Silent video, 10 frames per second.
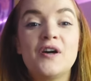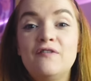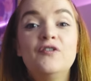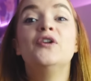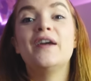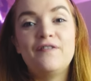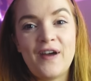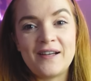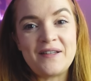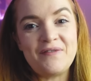are fully
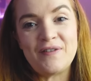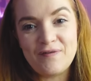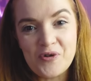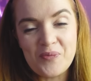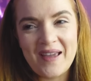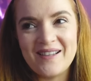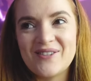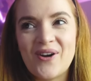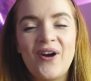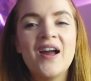effective and fool me.
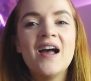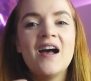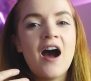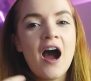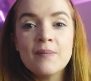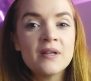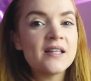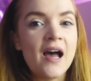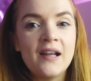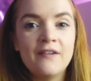So I'm
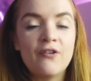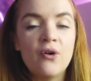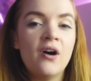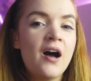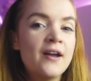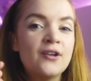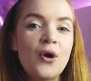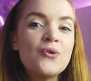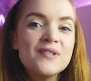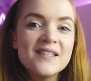excited for a
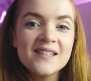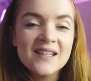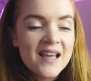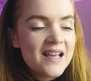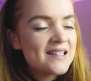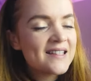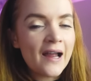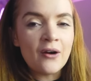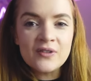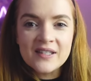ghost
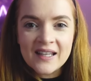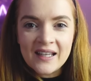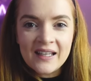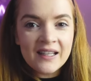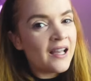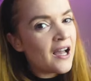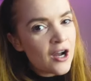soundsy